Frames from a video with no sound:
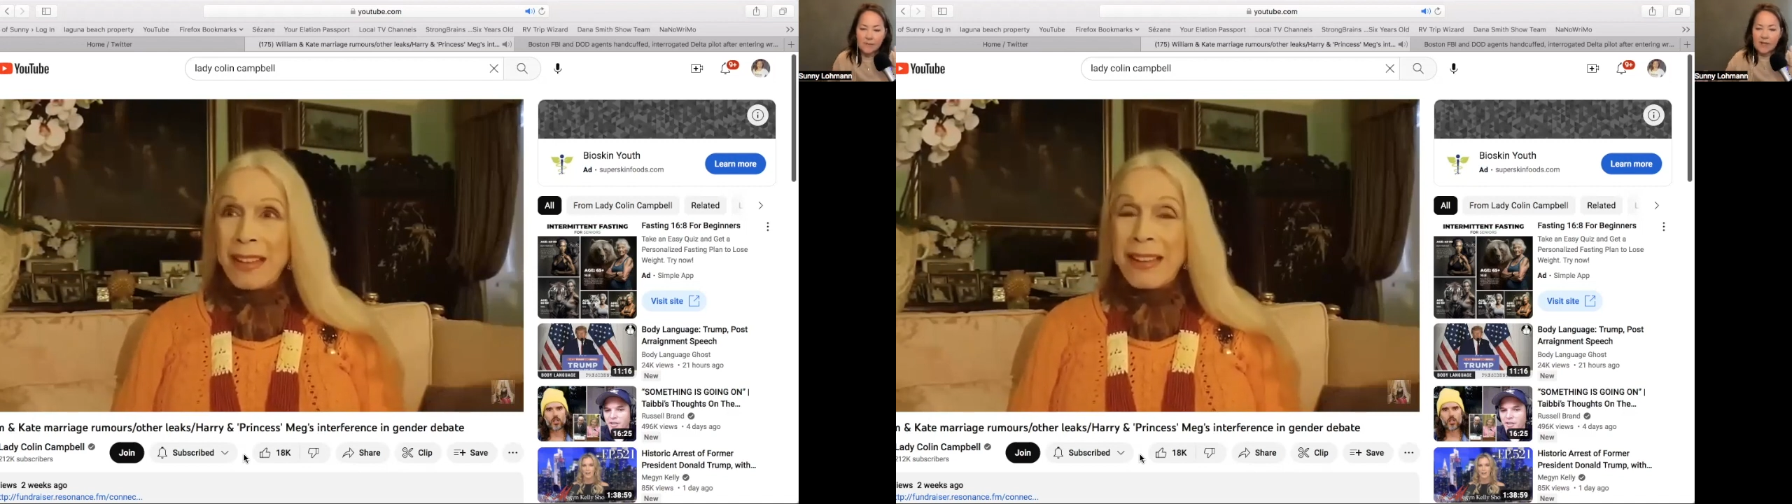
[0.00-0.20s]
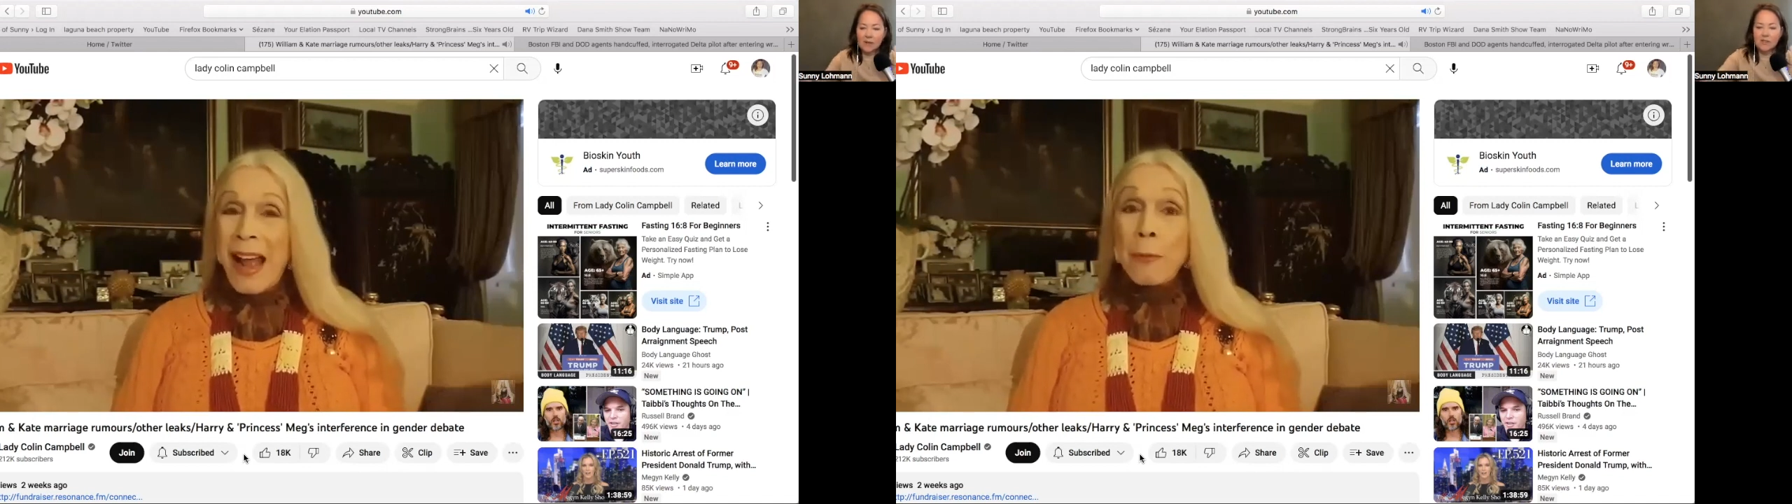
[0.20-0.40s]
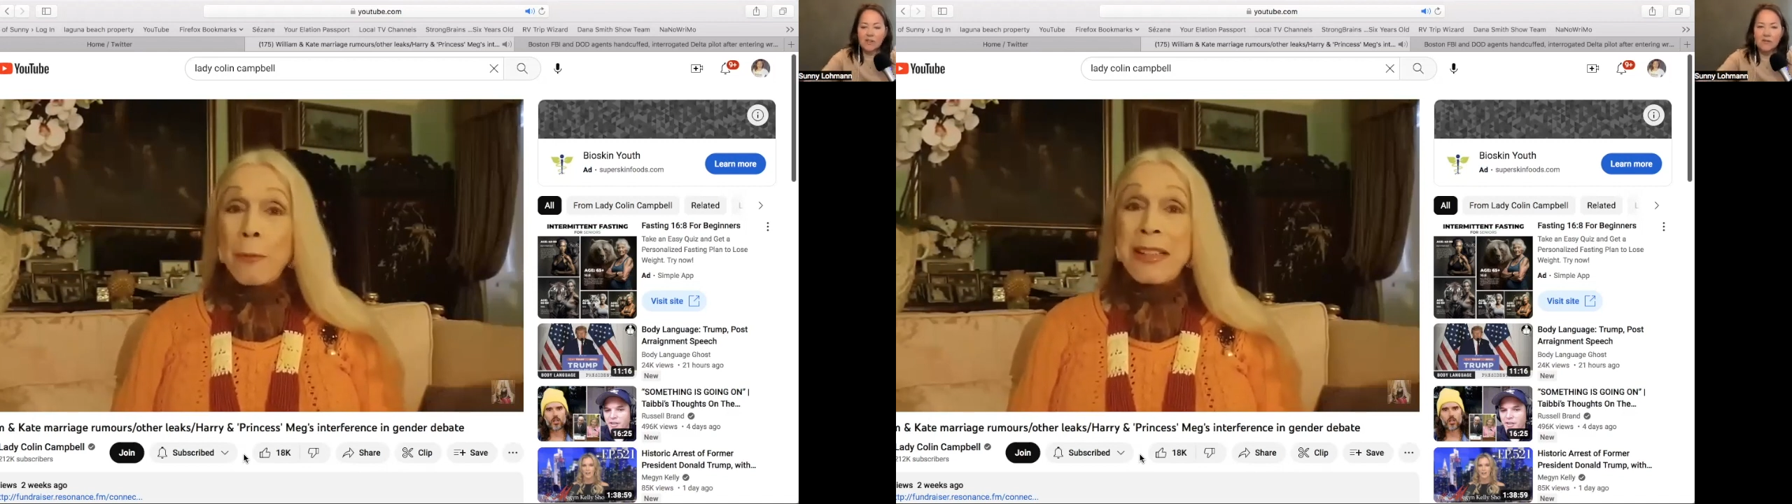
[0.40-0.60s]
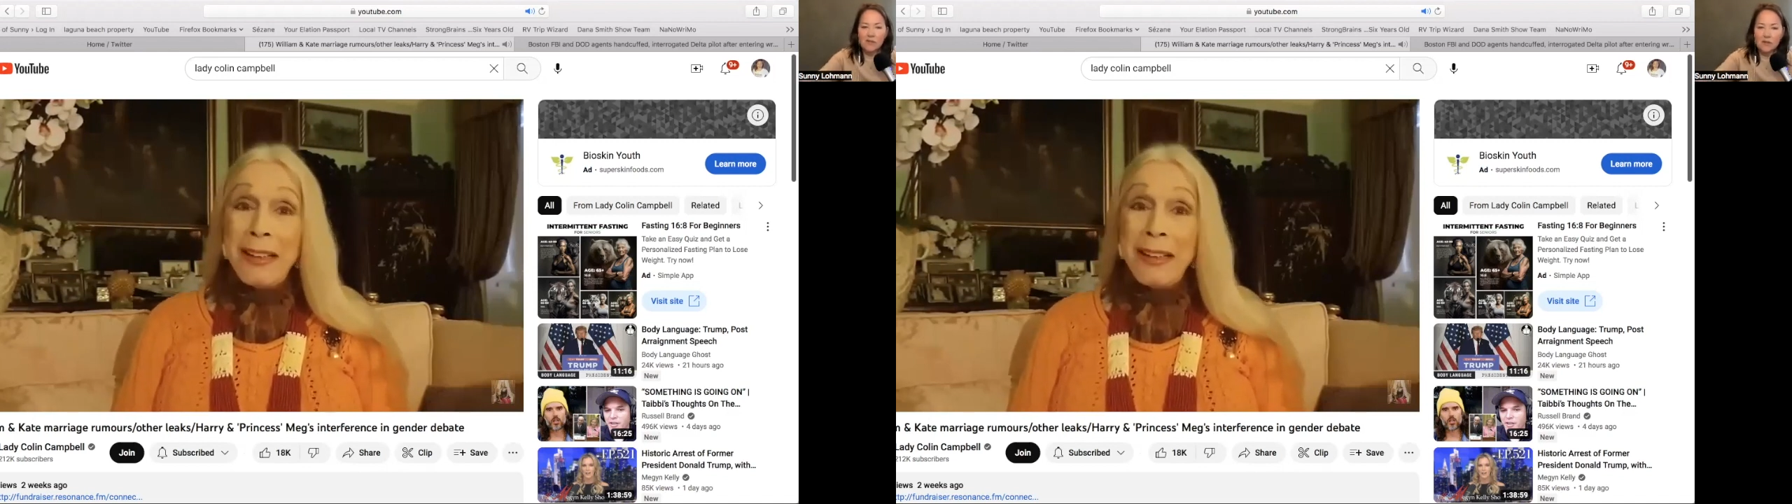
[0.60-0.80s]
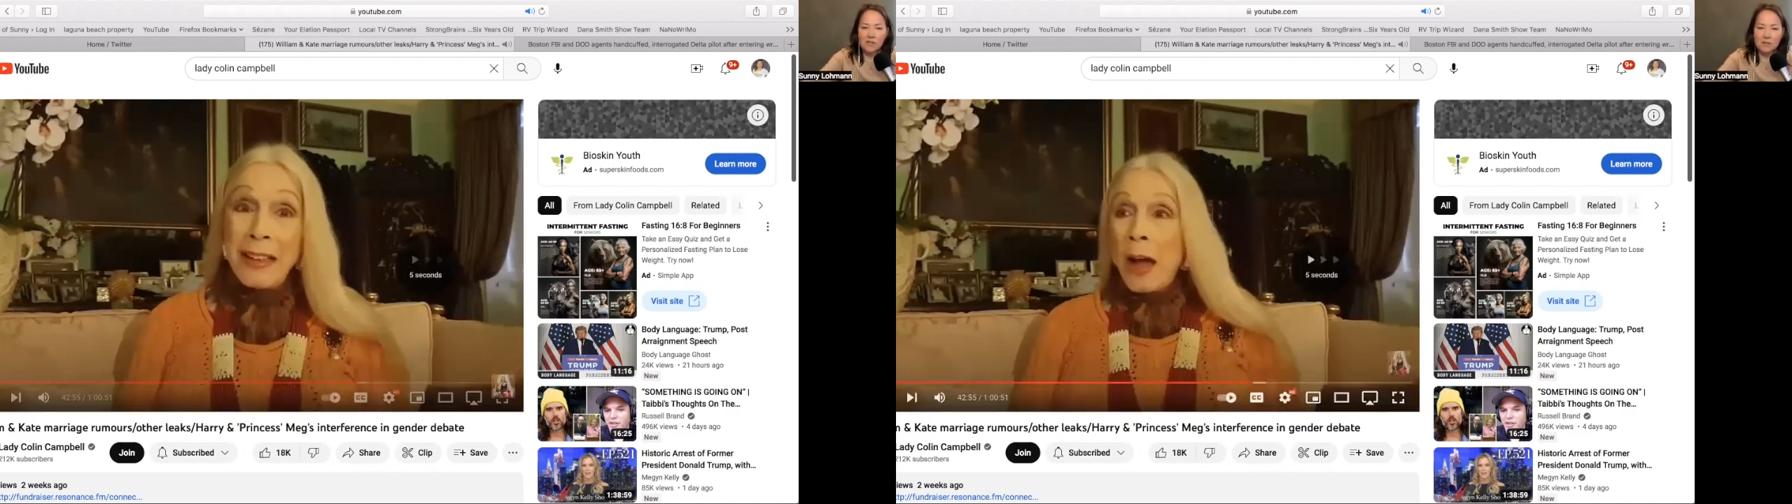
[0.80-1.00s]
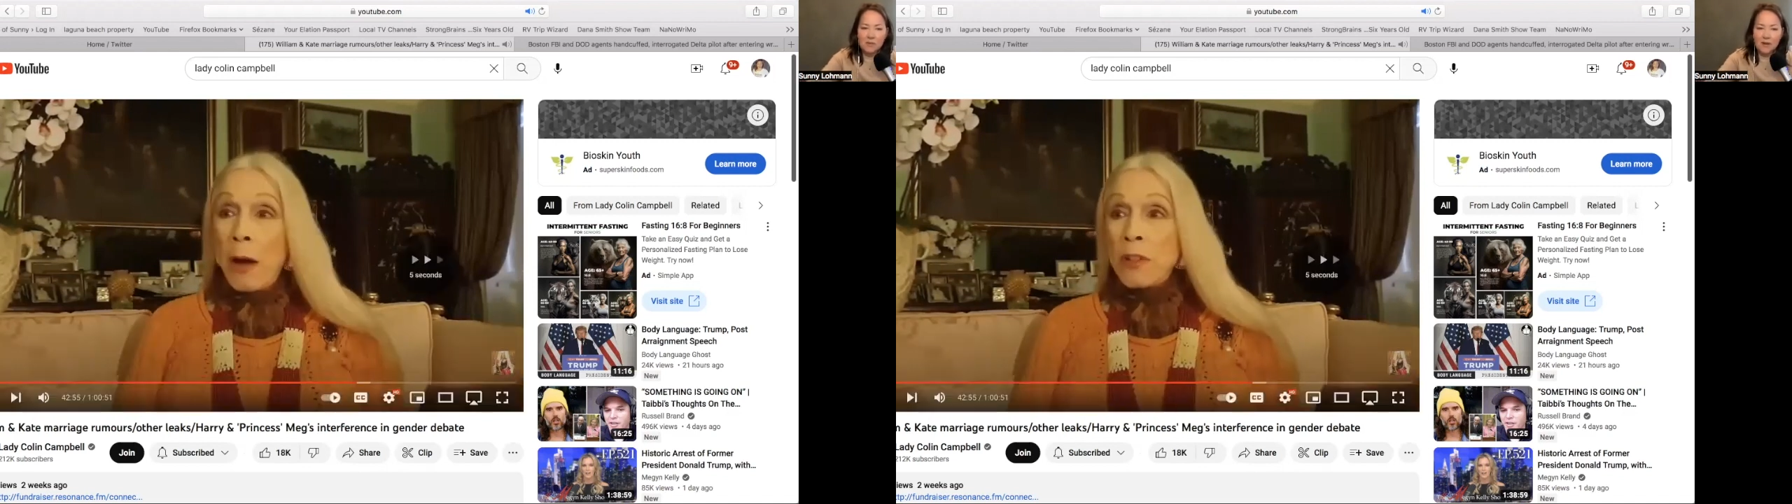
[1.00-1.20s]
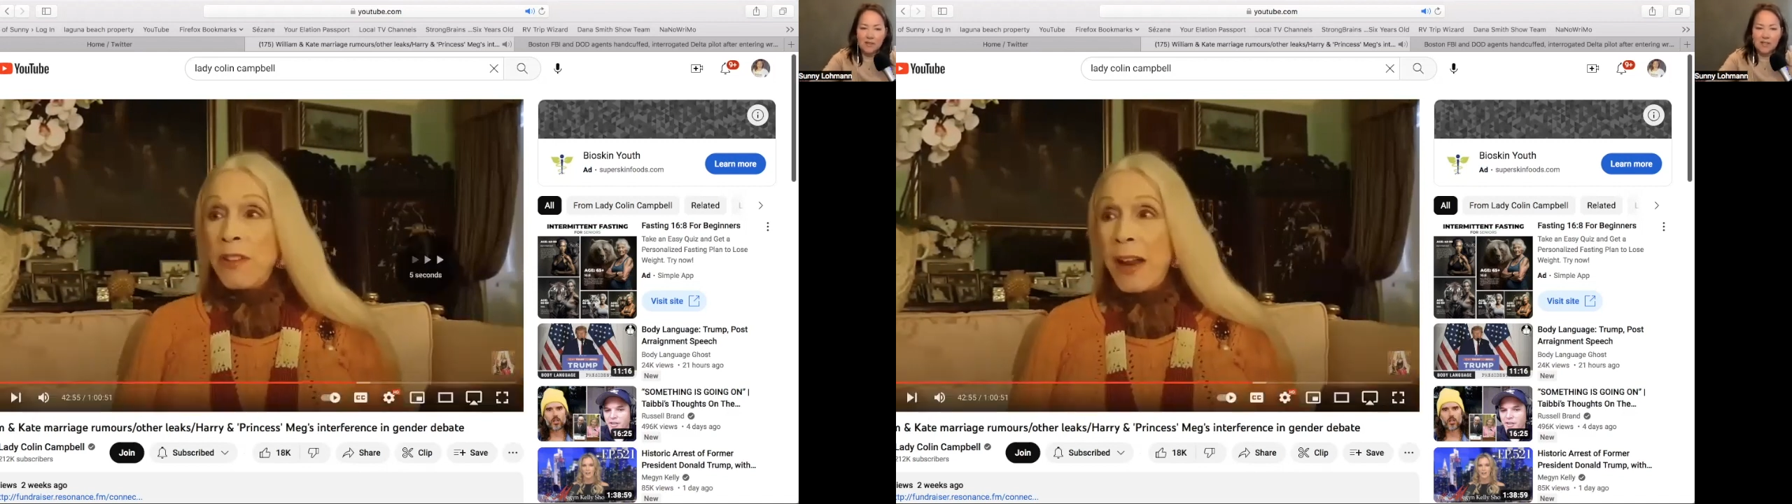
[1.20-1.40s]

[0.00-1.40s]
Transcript: I'm just going to forward this part because